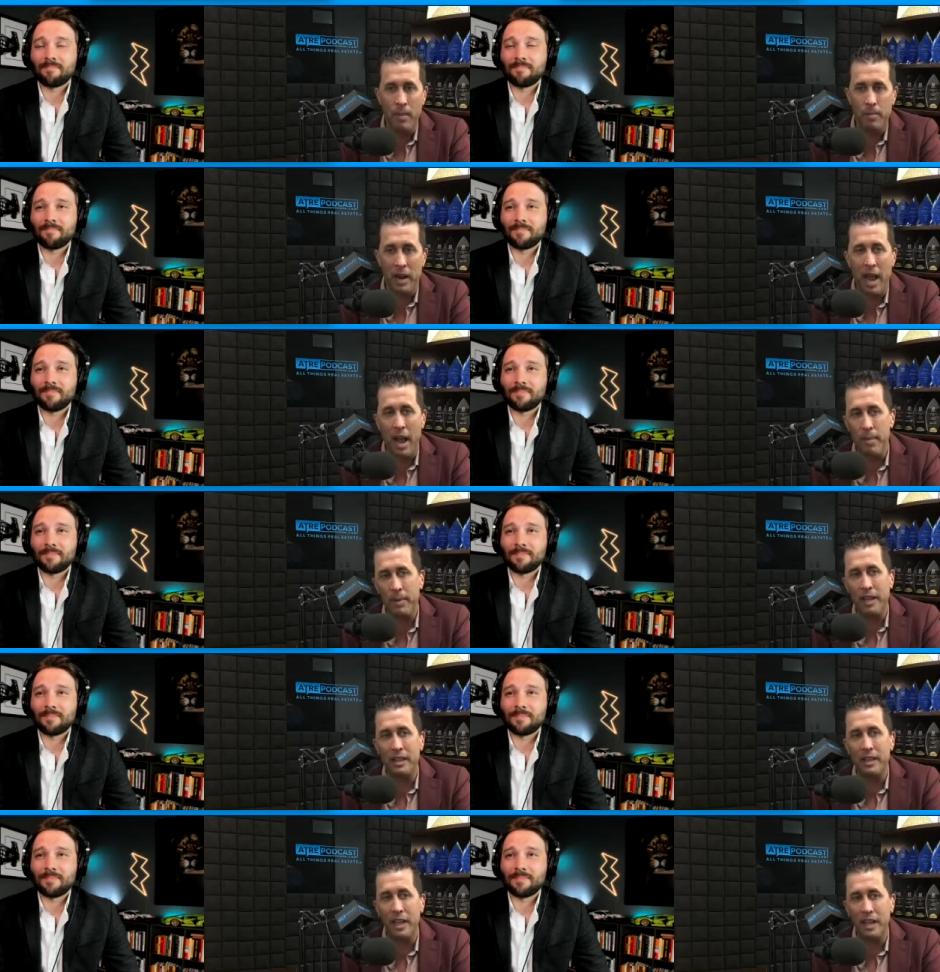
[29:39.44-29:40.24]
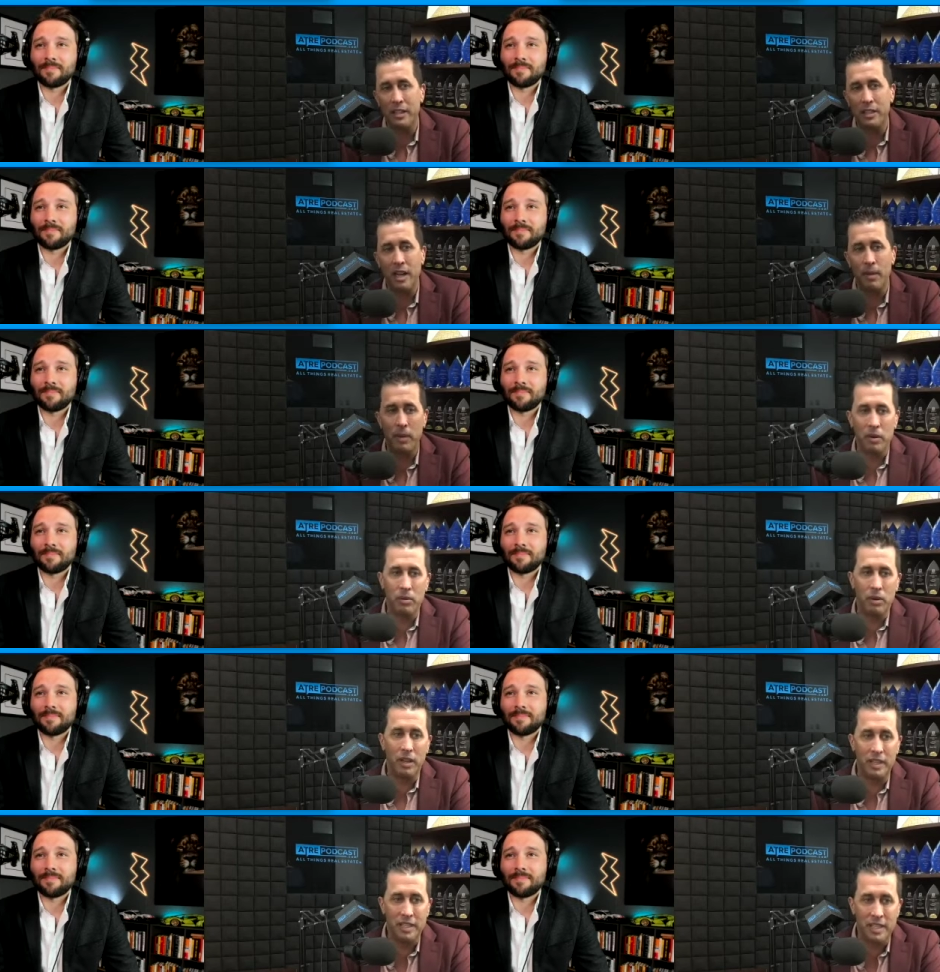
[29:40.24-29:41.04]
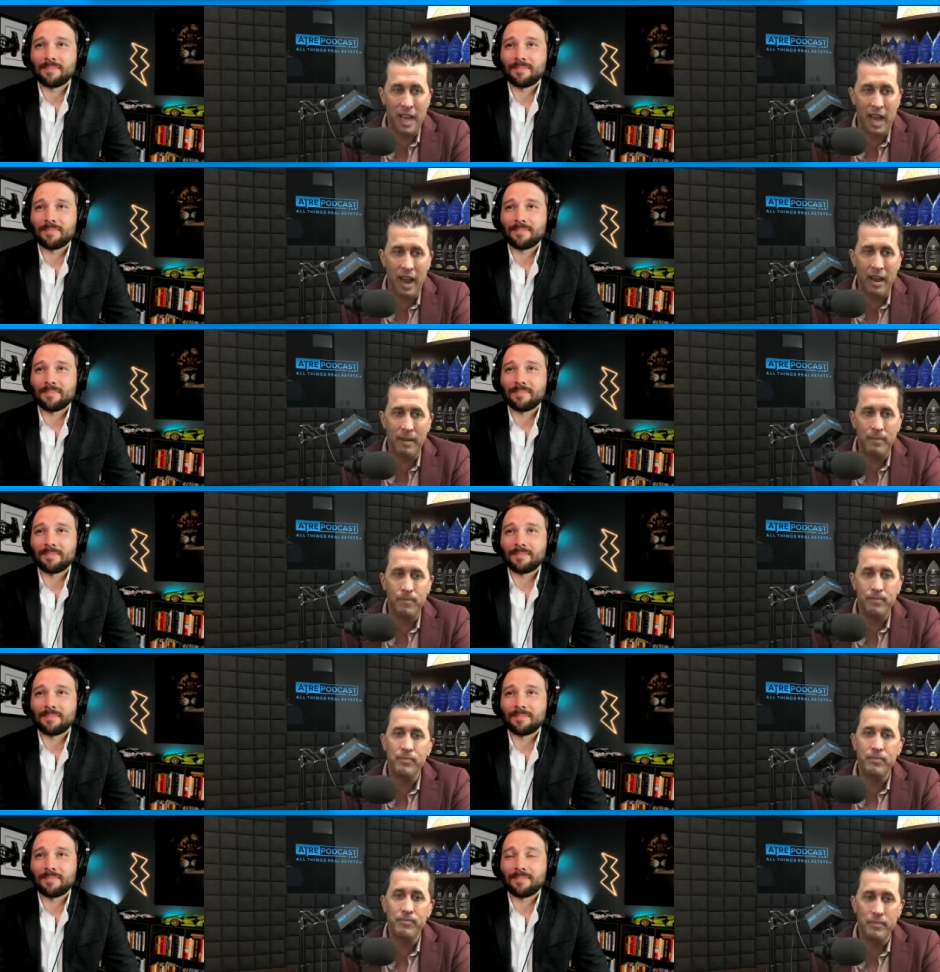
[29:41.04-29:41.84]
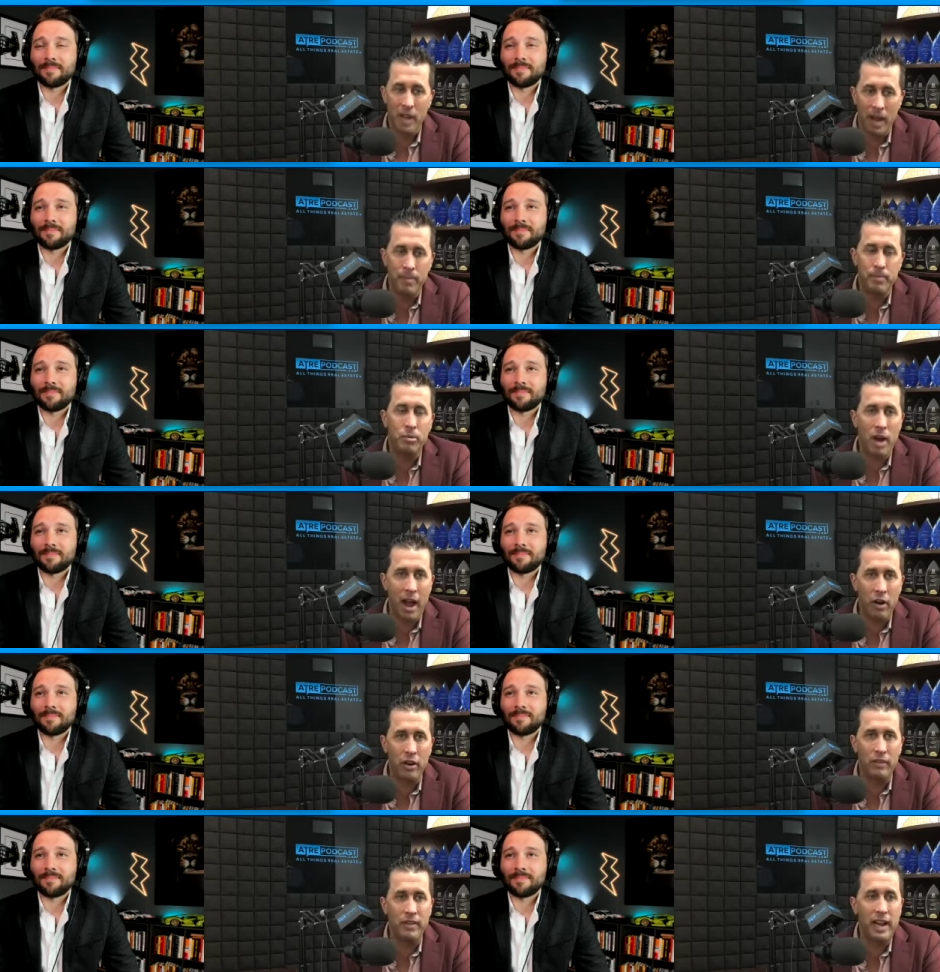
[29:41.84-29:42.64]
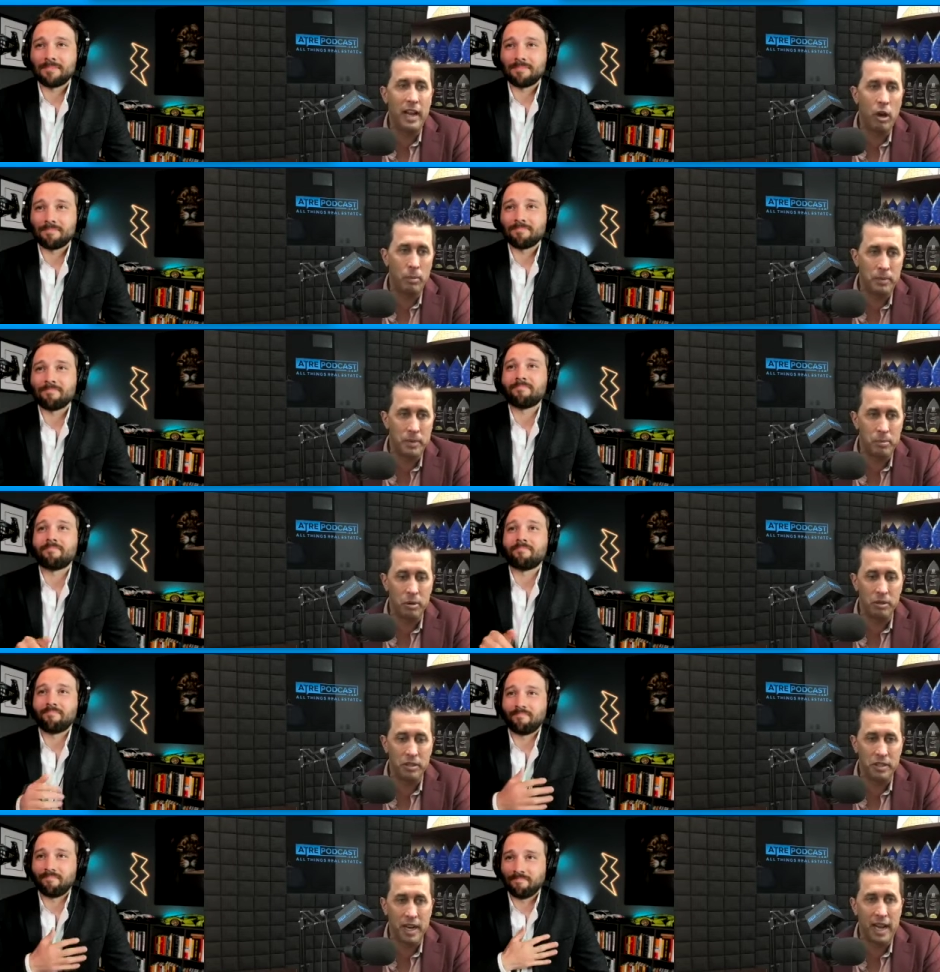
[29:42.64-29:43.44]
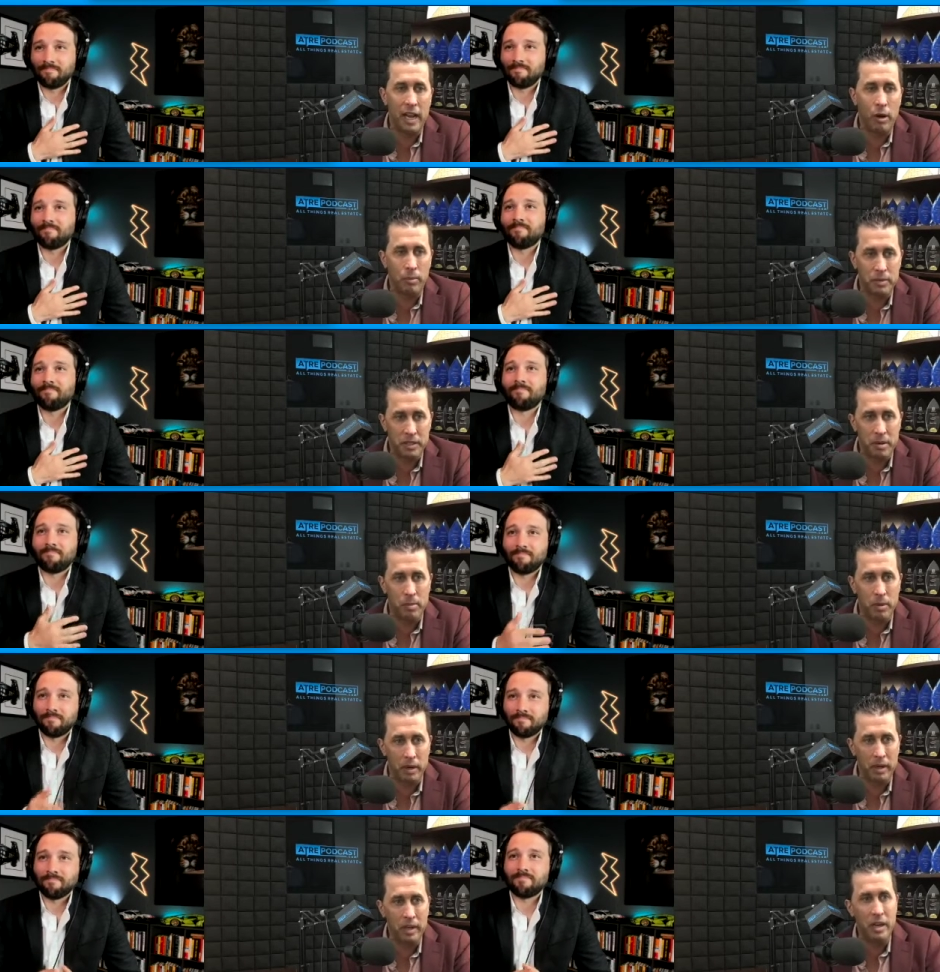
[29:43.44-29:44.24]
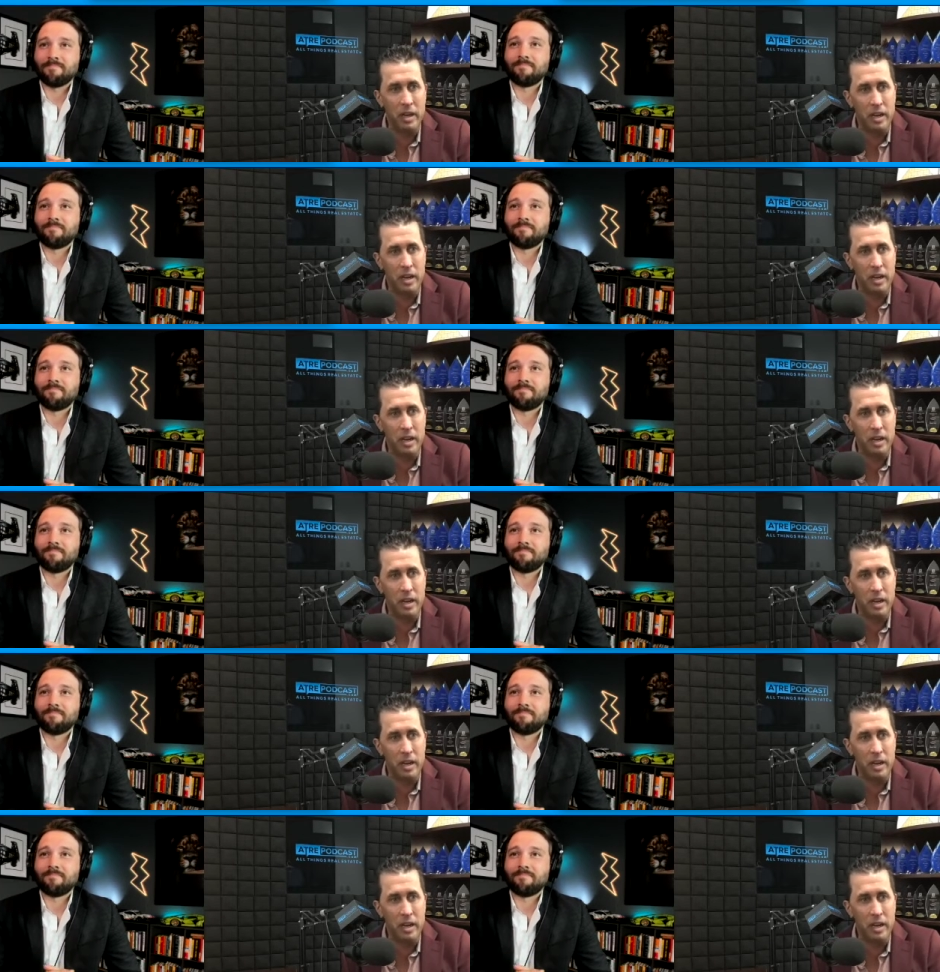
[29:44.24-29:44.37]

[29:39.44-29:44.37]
Speaker 1: but how many things can we really say, I'm proud of, I helped person, I helped someone,